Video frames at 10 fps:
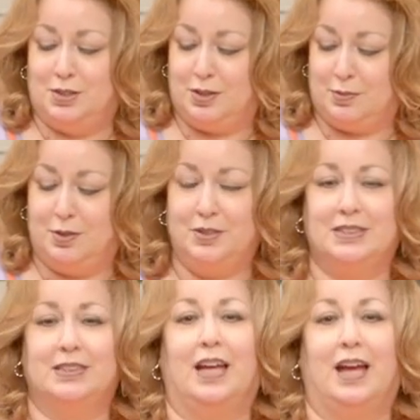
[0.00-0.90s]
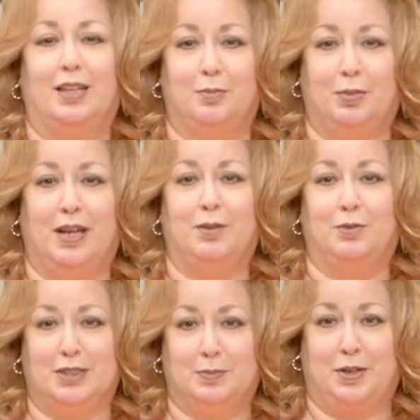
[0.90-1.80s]
to the roots and your plant
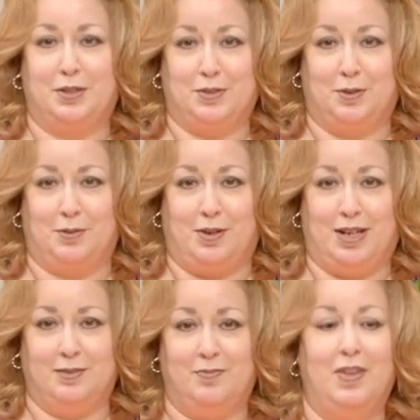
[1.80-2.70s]
will experience root rot.